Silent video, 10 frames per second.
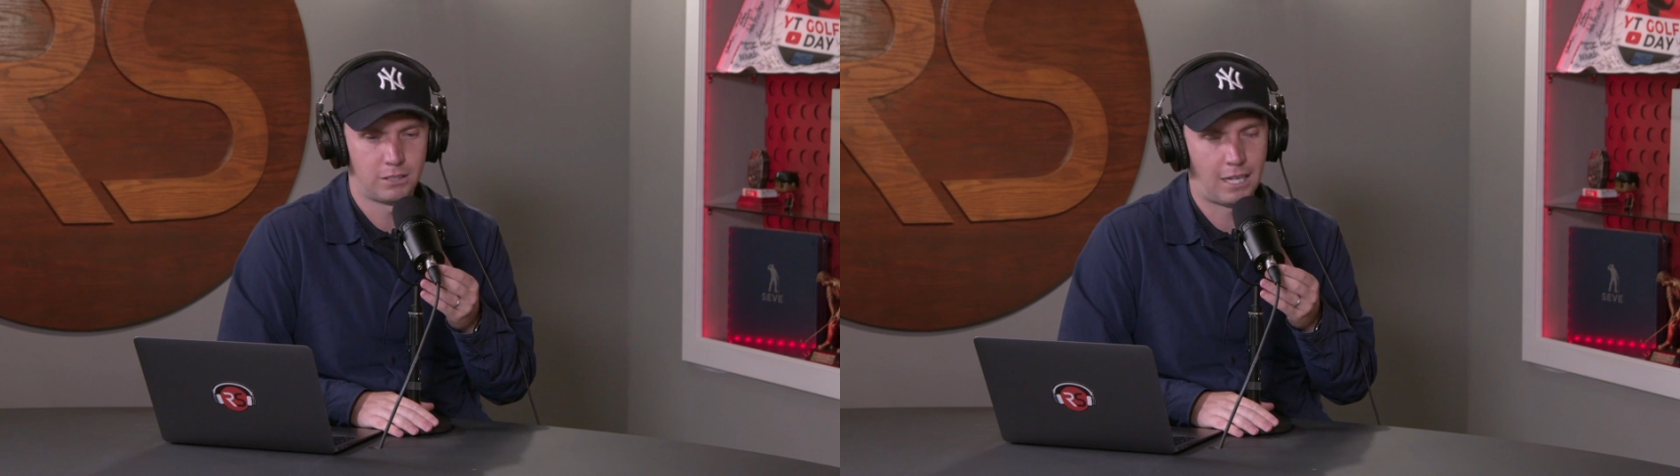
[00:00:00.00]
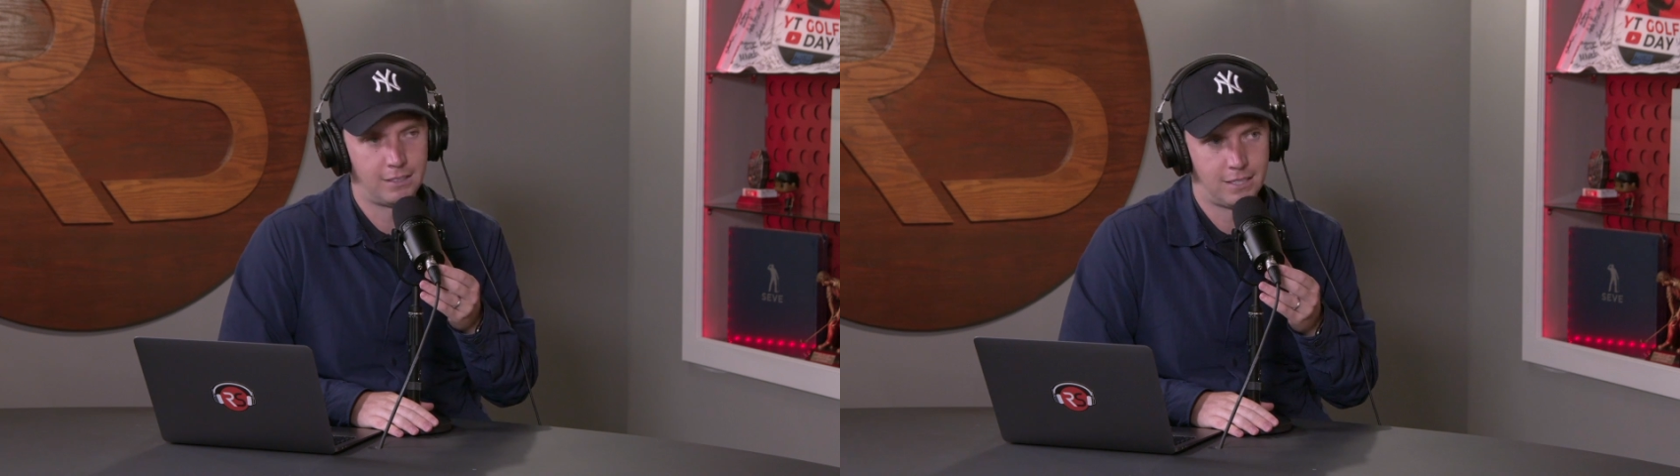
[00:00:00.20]

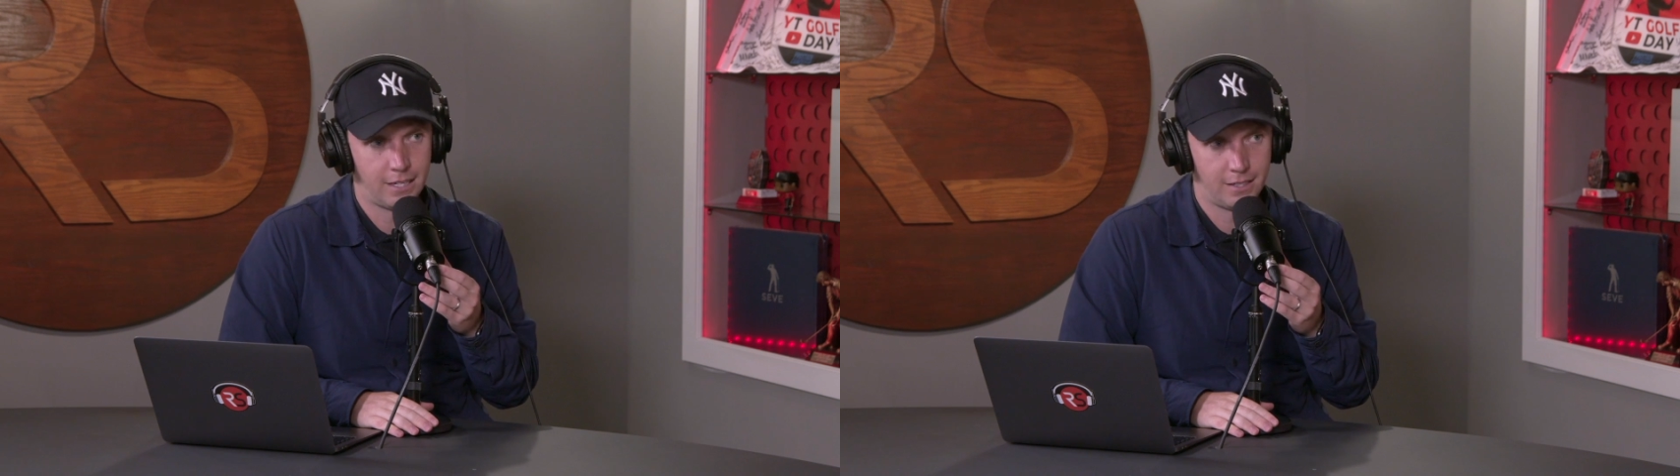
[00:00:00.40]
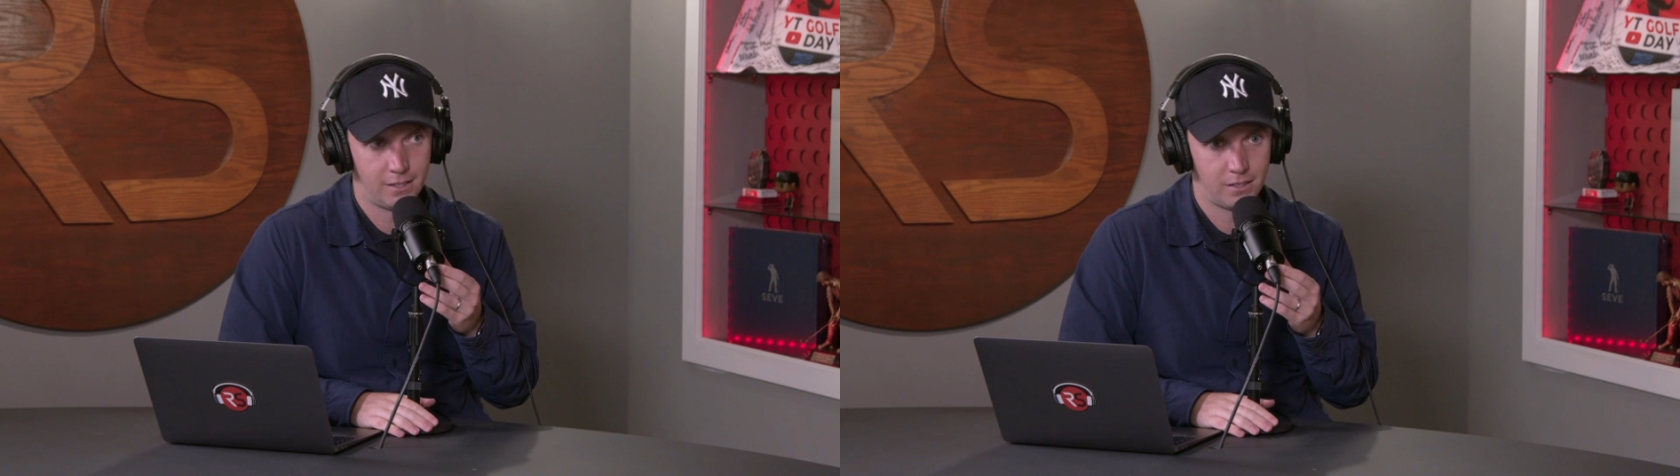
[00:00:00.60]
Titleist
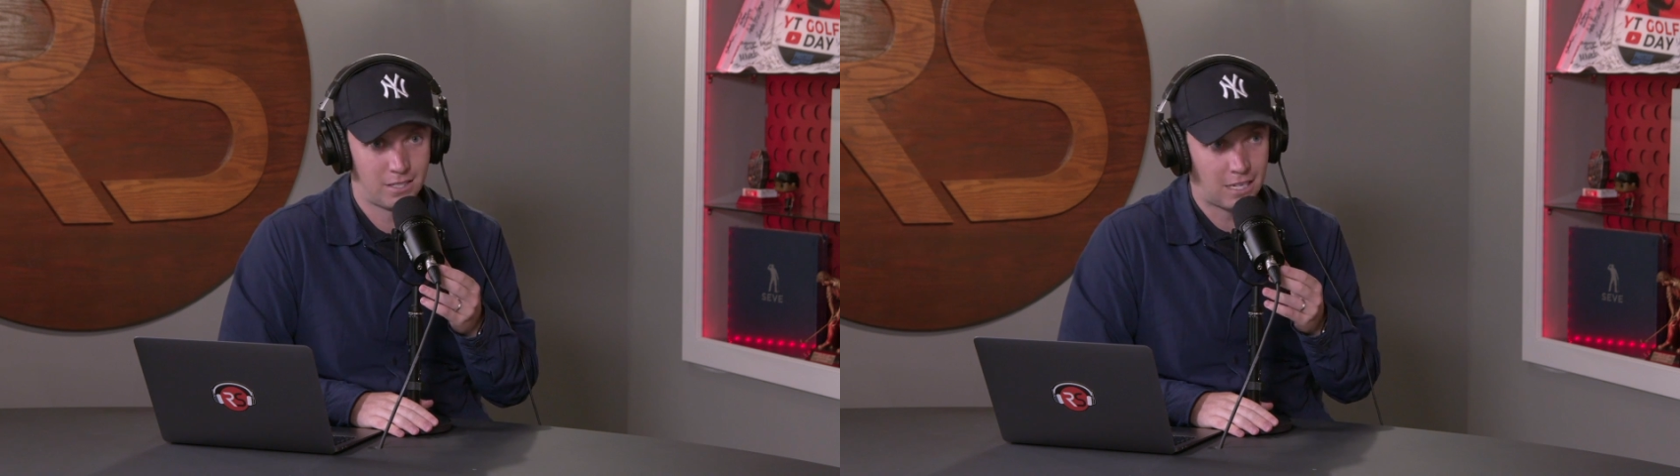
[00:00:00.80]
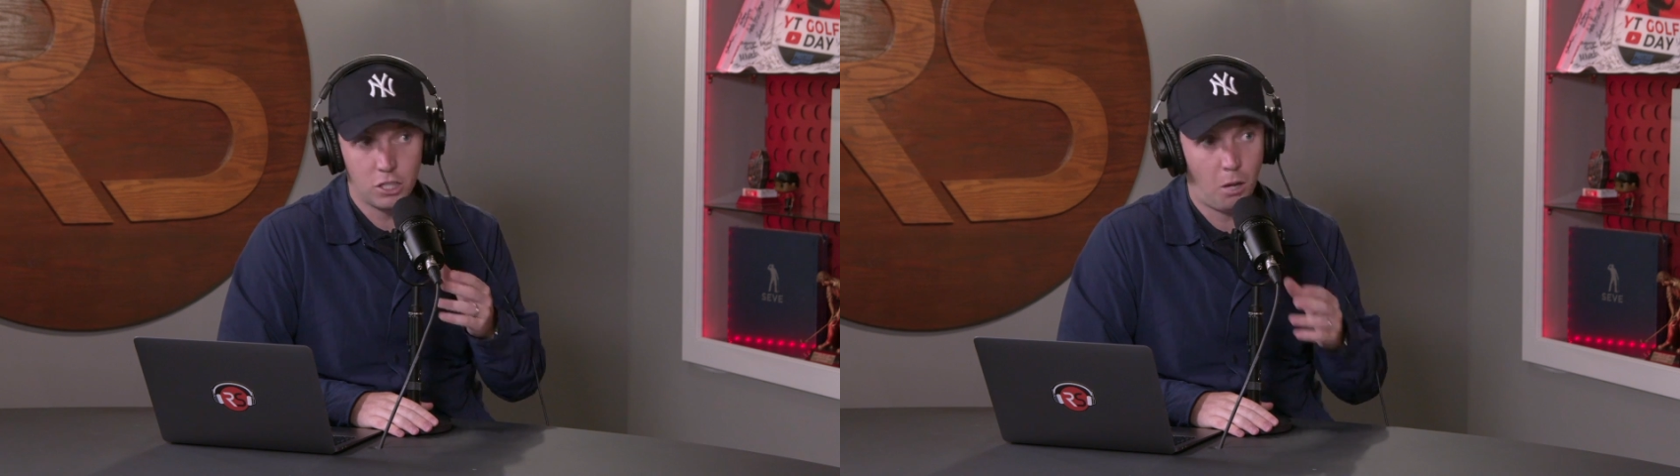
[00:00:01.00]
irons, there's
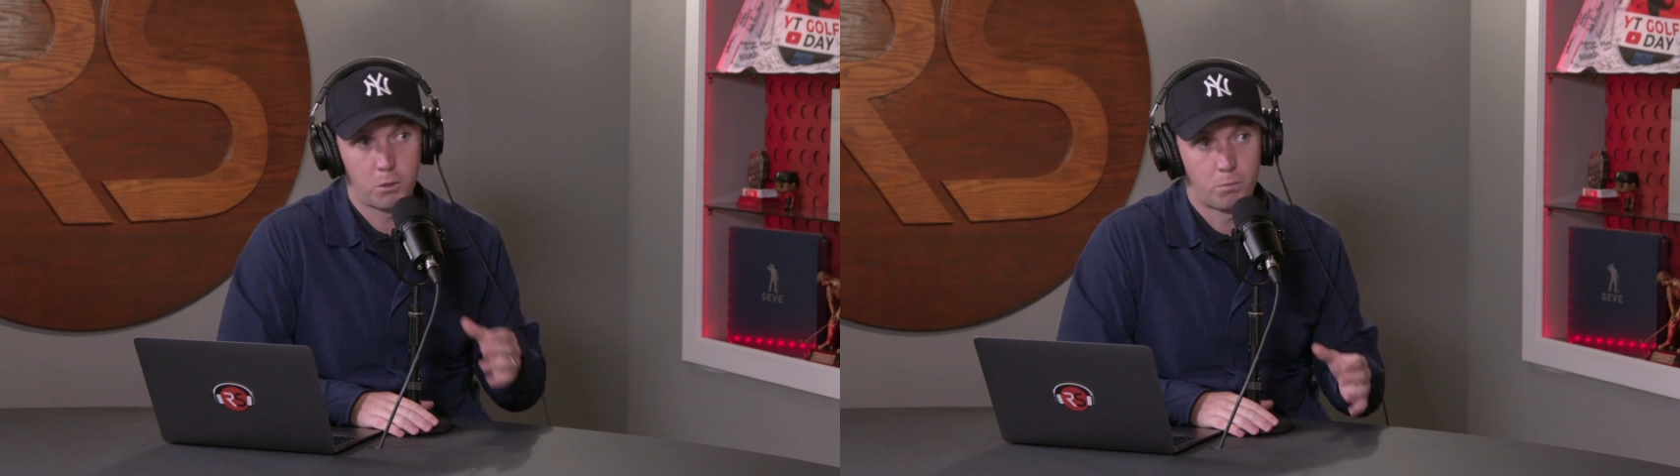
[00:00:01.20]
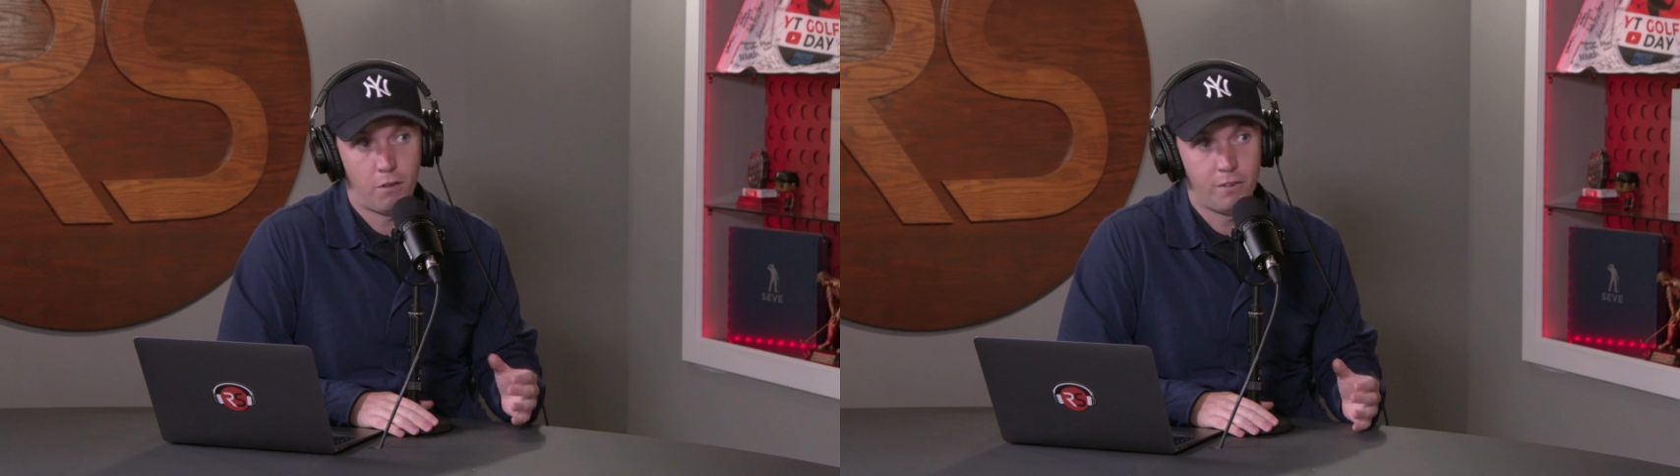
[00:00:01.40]
actually not
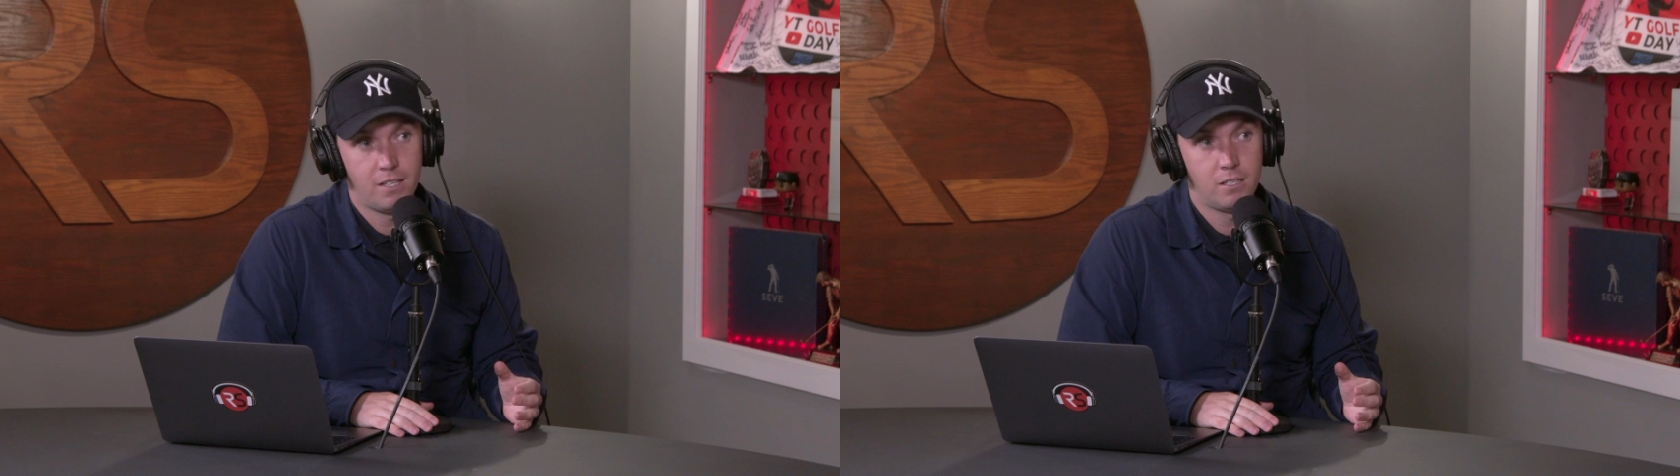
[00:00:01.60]
much profit in them.